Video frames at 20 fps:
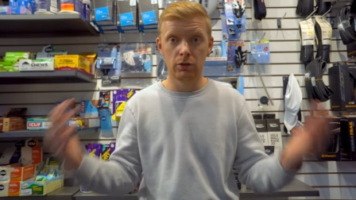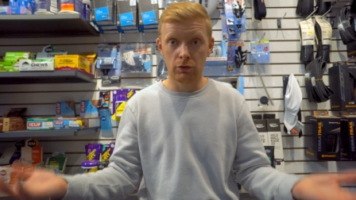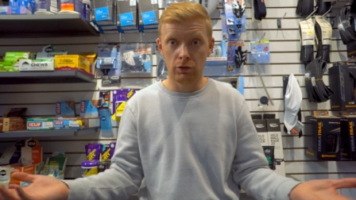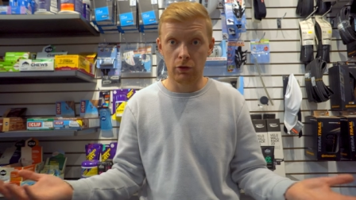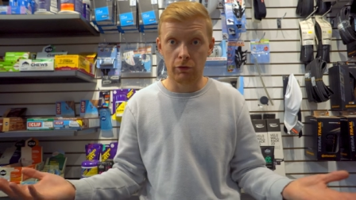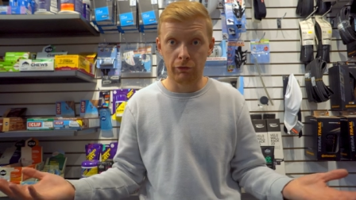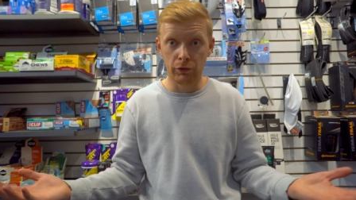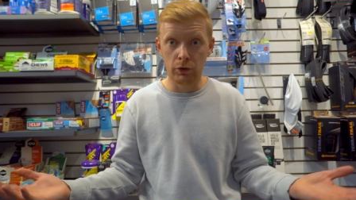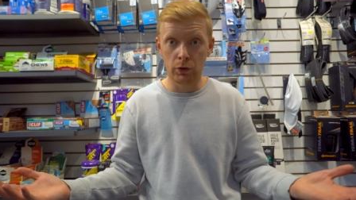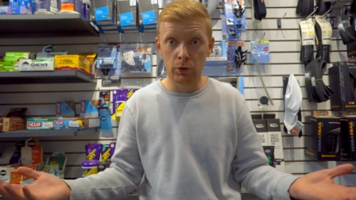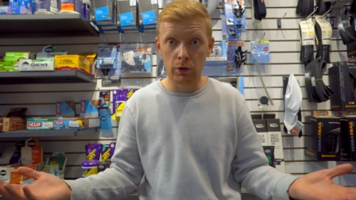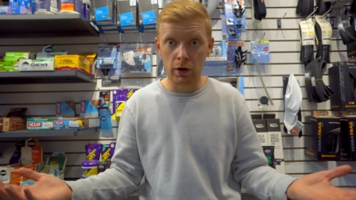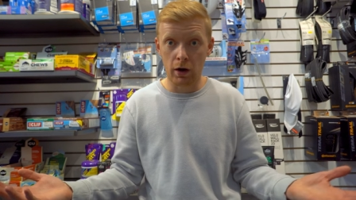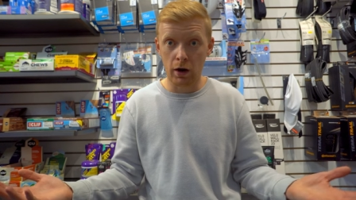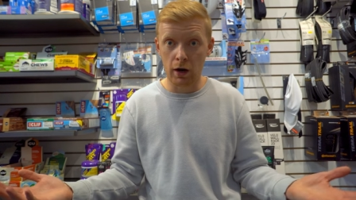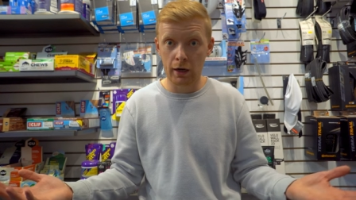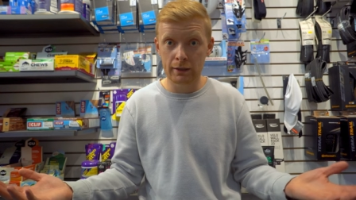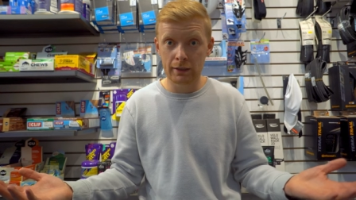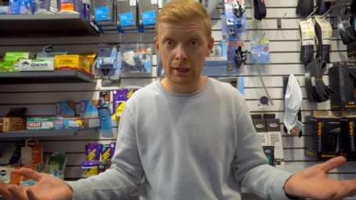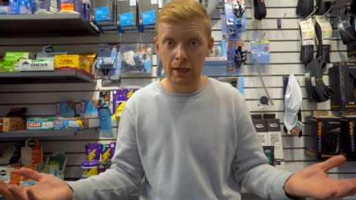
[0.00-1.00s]
The fluid
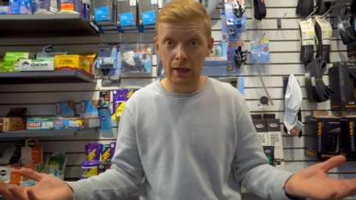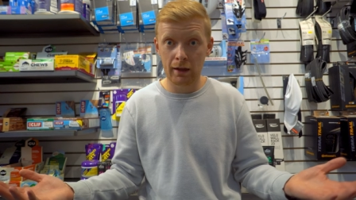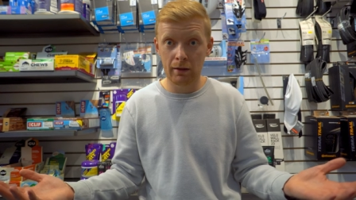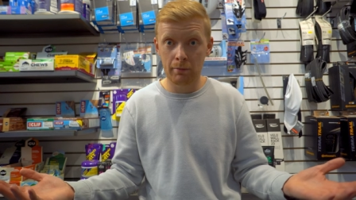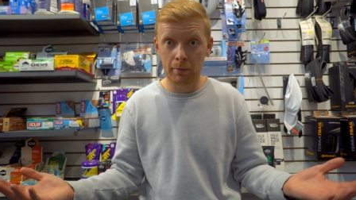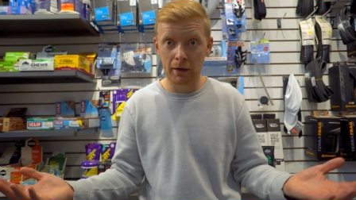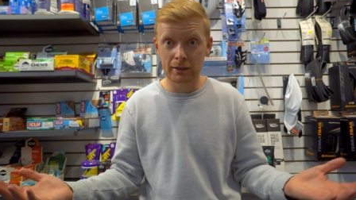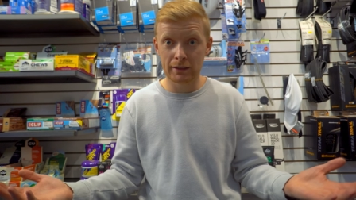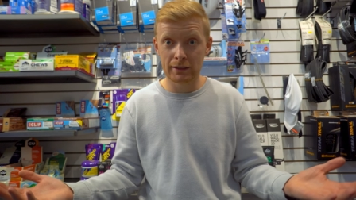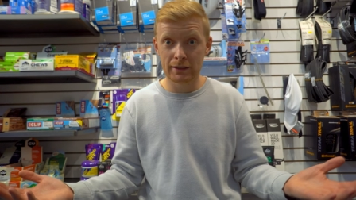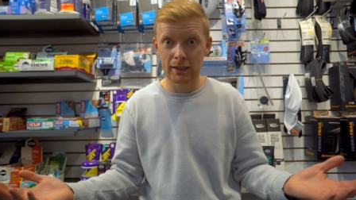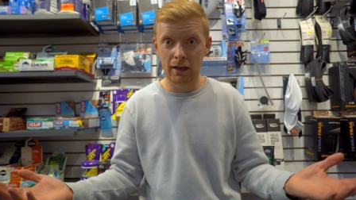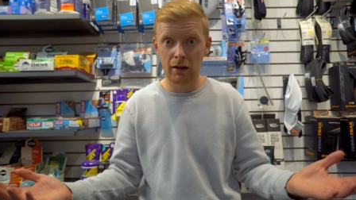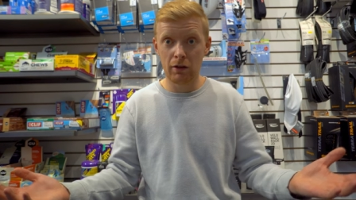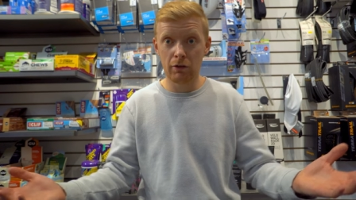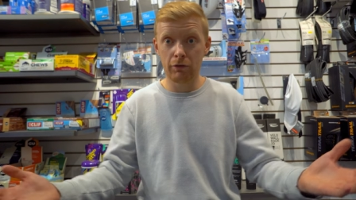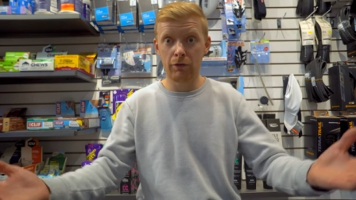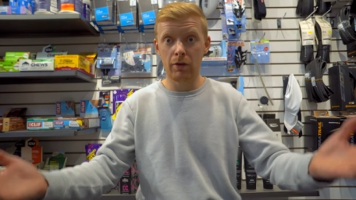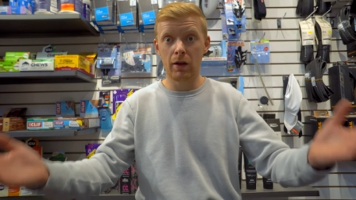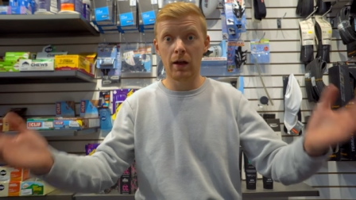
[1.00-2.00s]
hardtail
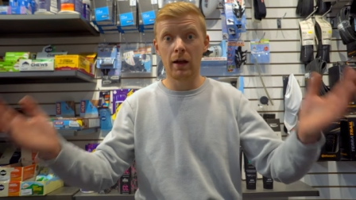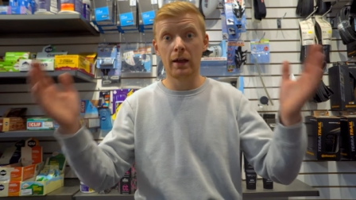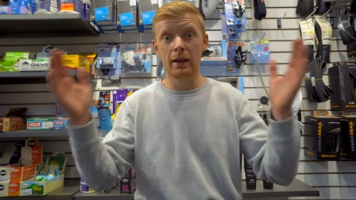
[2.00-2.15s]
myself